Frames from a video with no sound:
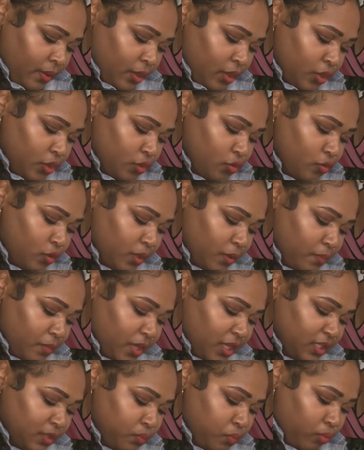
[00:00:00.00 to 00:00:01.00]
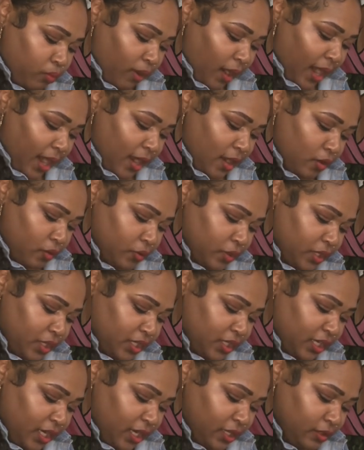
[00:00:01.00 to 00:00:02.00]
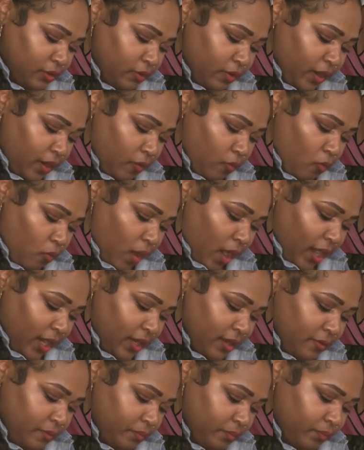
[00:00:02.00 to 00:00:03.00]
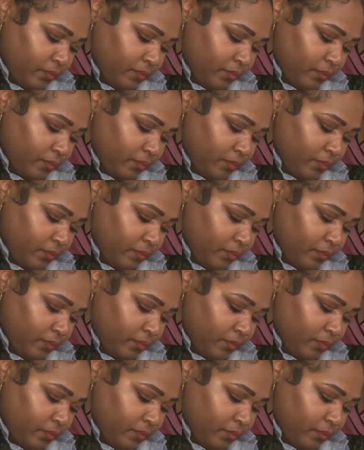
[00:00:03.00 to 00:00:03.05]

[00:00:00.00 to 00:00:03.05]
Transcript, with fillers: you can mix brown, yellow, and white.